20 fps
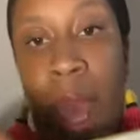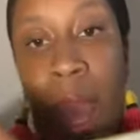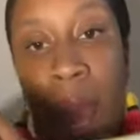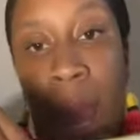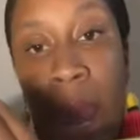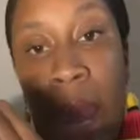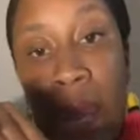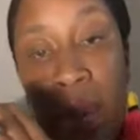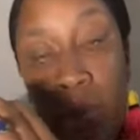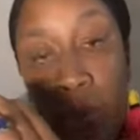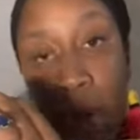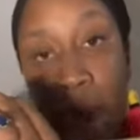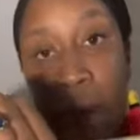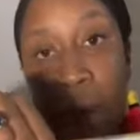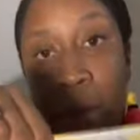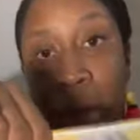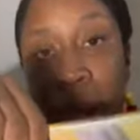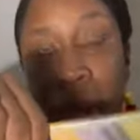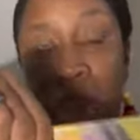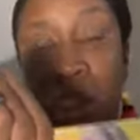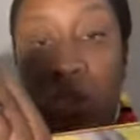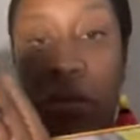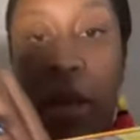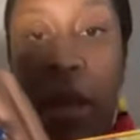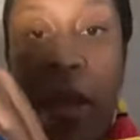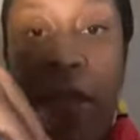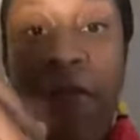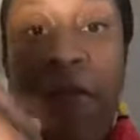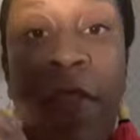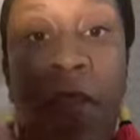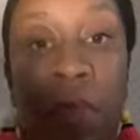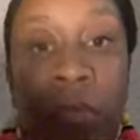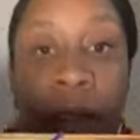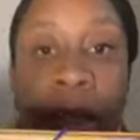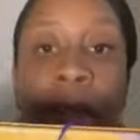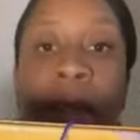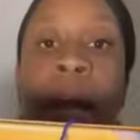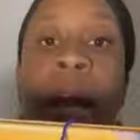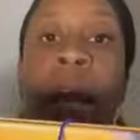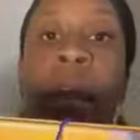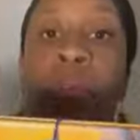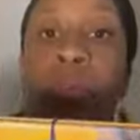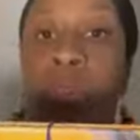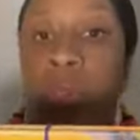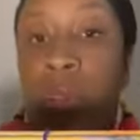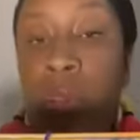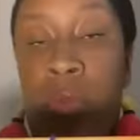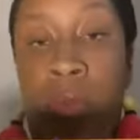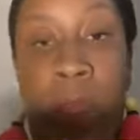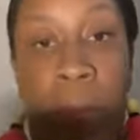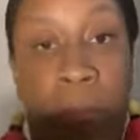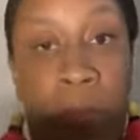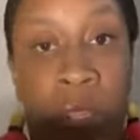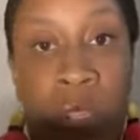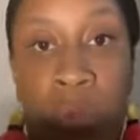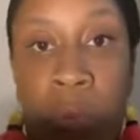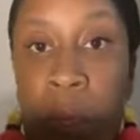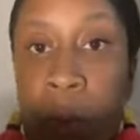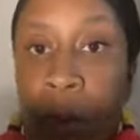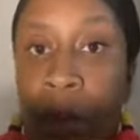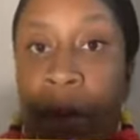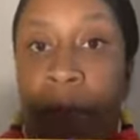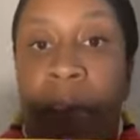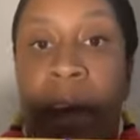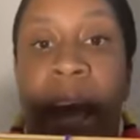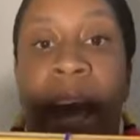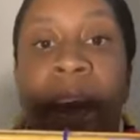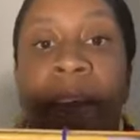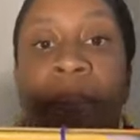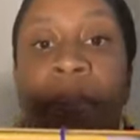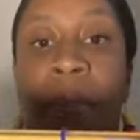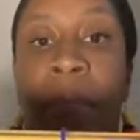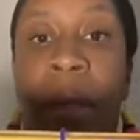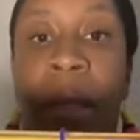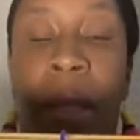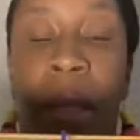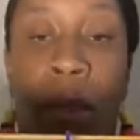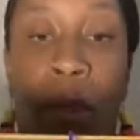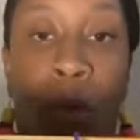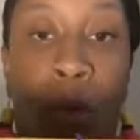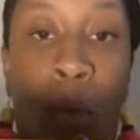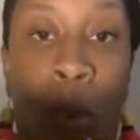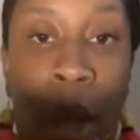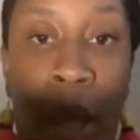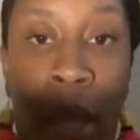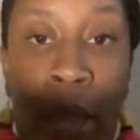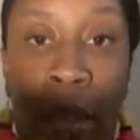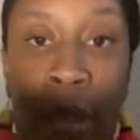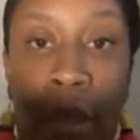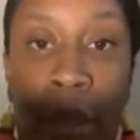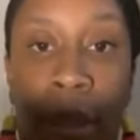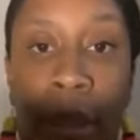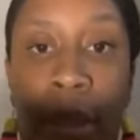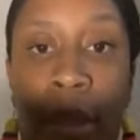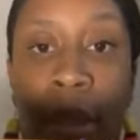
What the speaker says: I wrap my string 50 times. You can wrap your string however many you want.